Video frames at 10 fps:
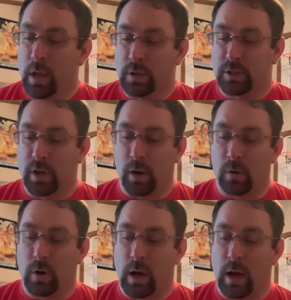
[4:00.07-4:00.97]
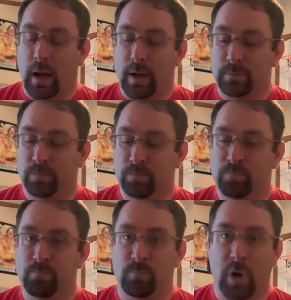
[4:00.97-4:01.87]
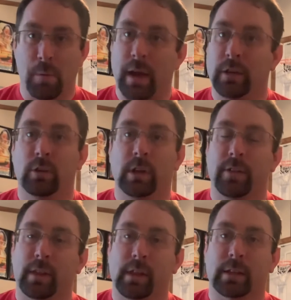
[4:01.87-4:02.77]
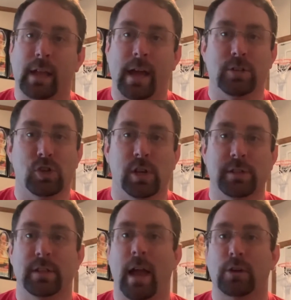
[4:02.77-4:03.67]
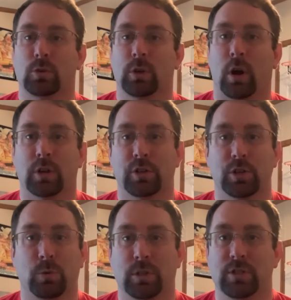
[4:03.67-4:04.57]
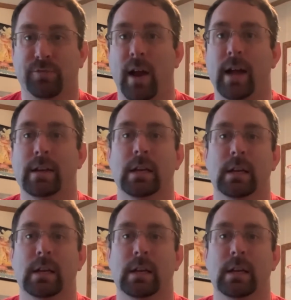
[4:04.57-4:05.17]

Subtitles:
So no manual, anything like that, just the actual cartridge, which is fine.